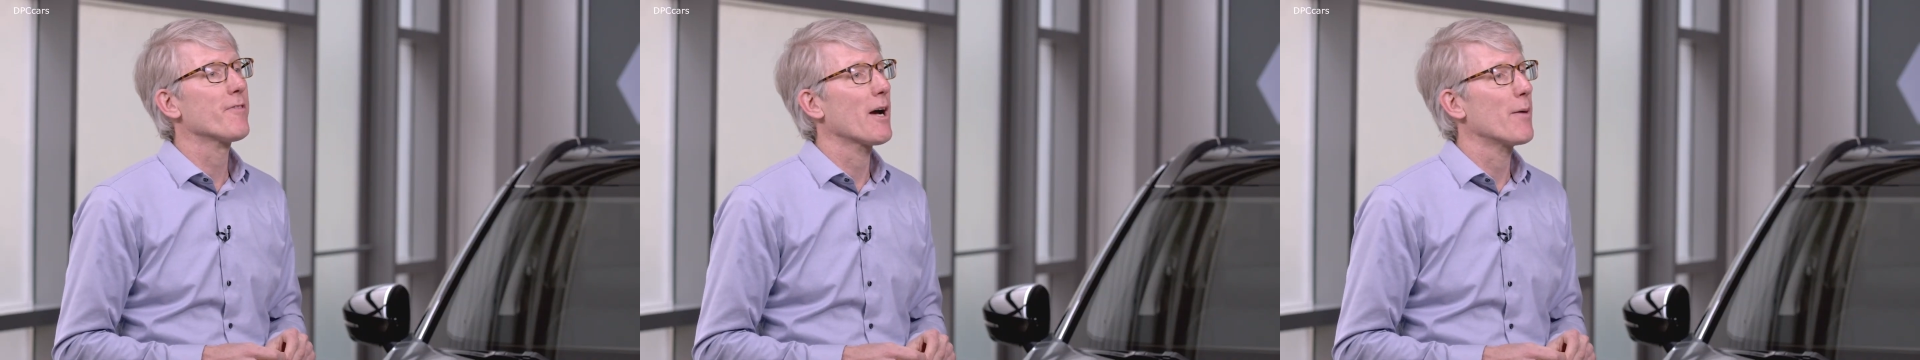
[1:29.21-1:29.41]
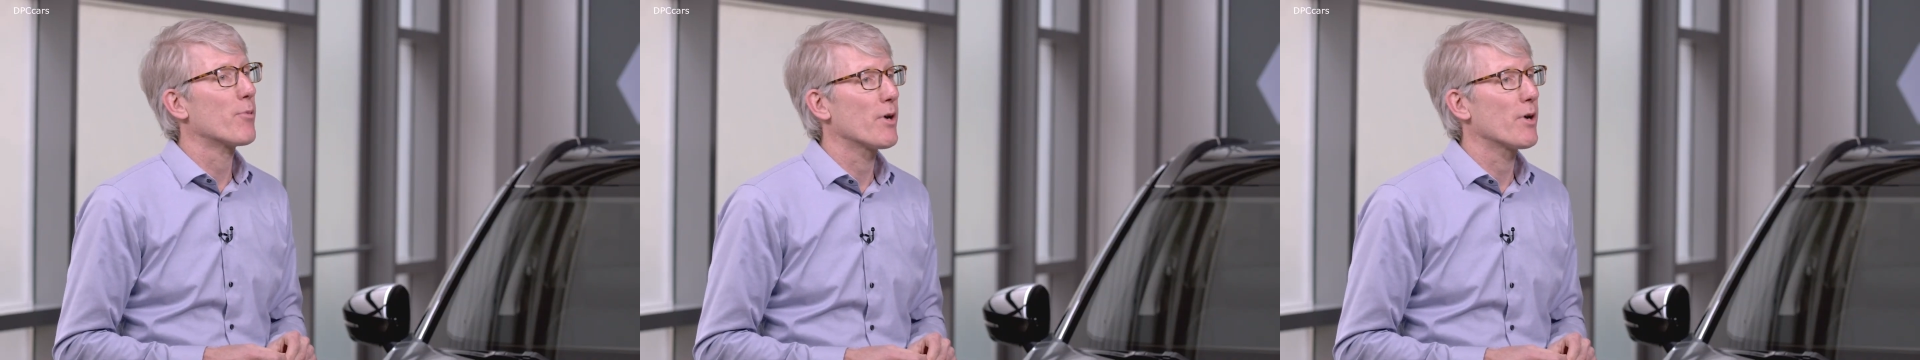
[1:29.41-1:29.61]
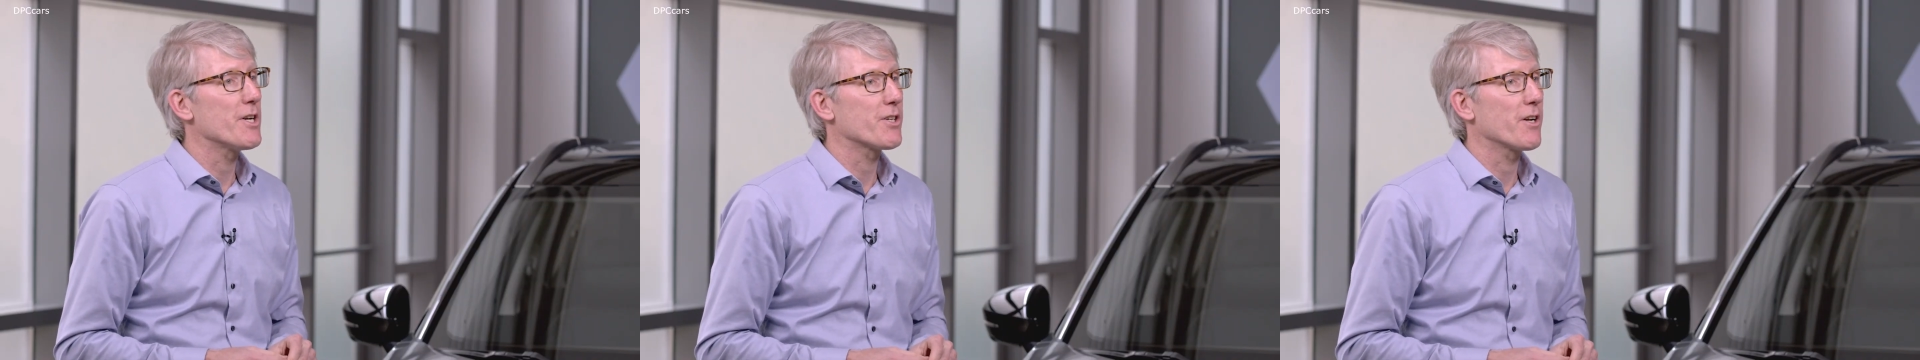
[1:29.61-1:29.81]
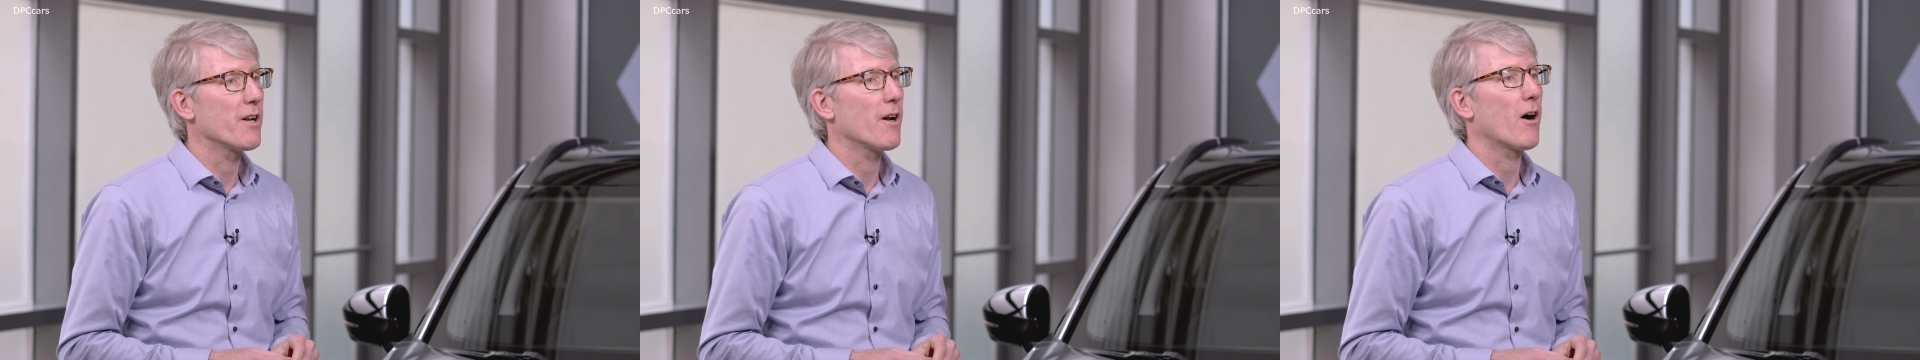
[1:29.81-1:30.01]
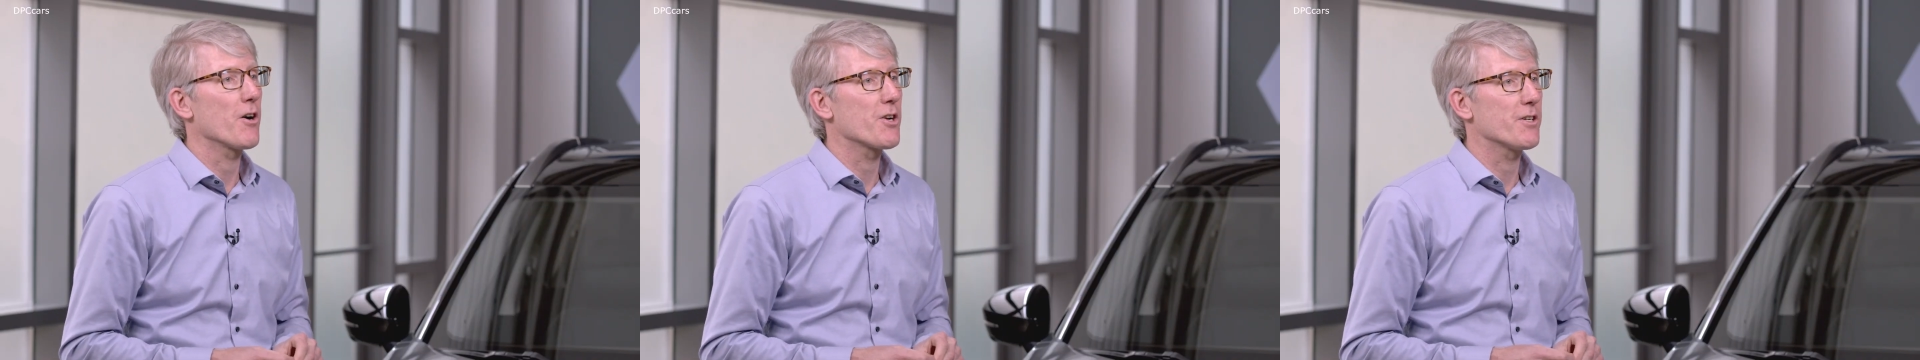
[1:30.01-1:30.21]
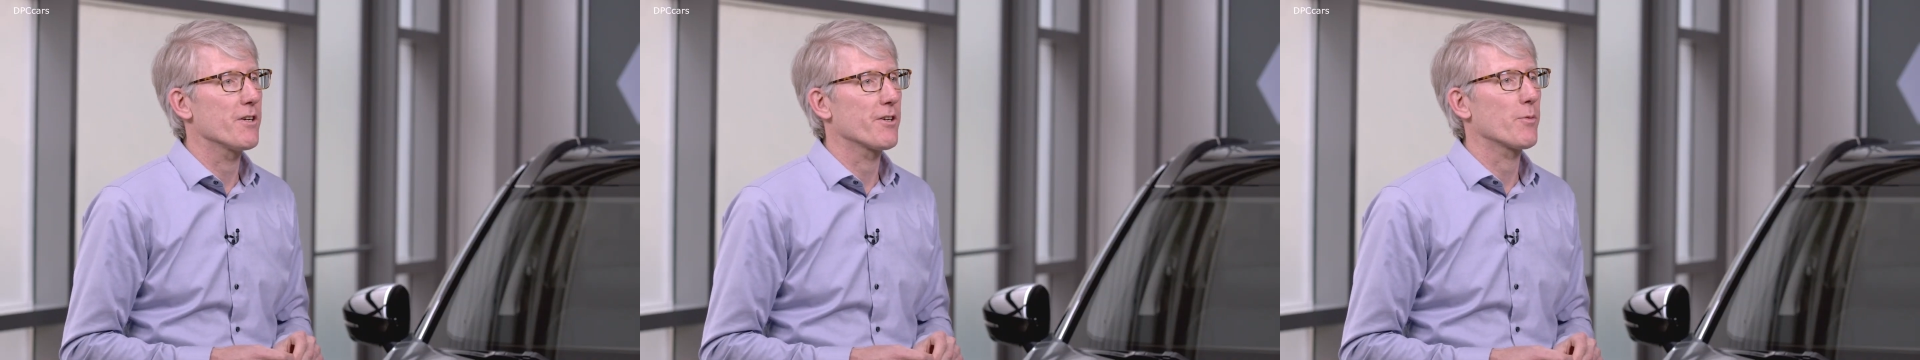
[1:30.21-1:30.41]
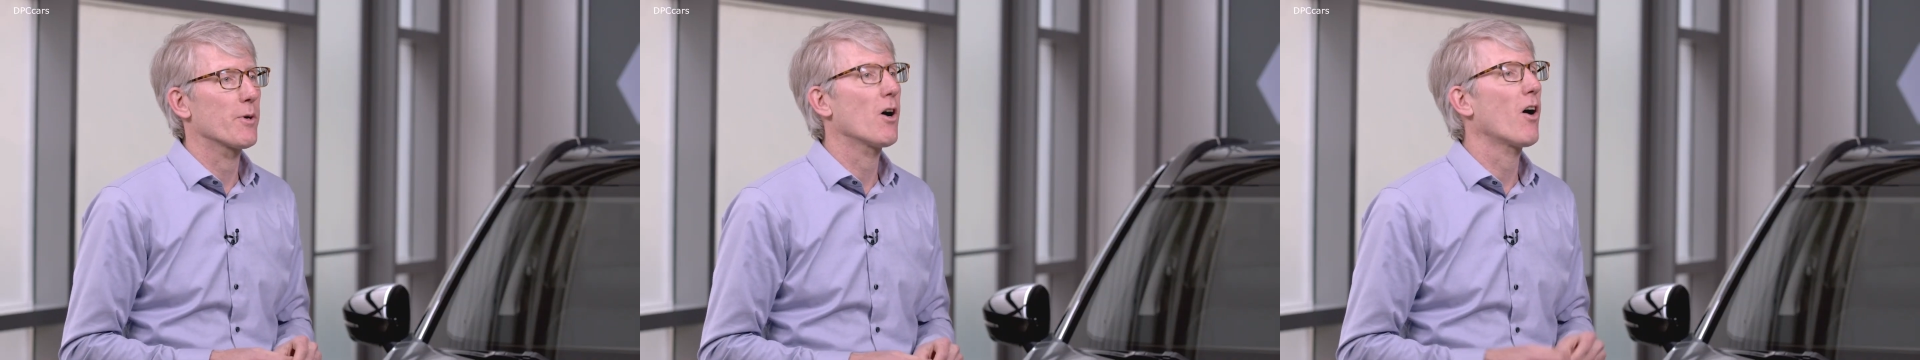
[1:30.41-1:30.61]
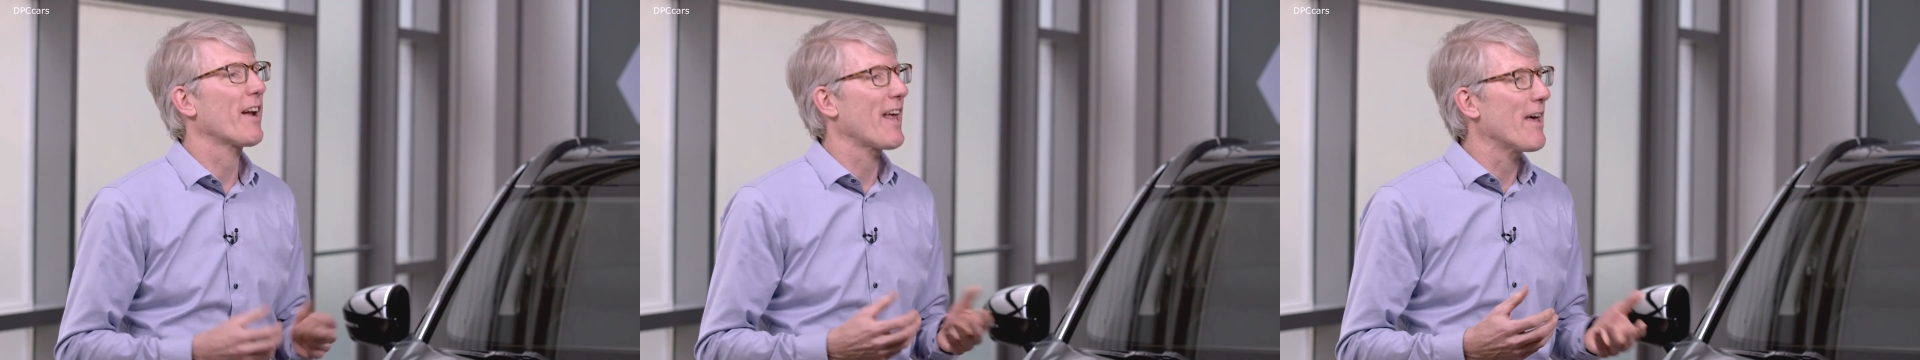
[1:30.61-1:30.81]
vibration and harshness.
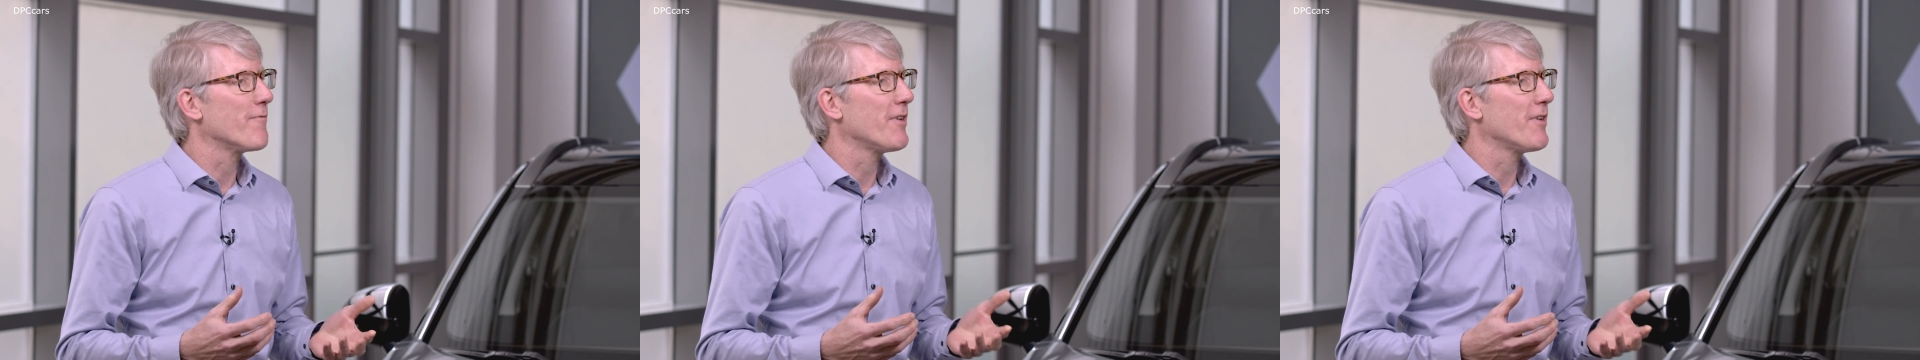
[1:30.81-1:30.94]
We call it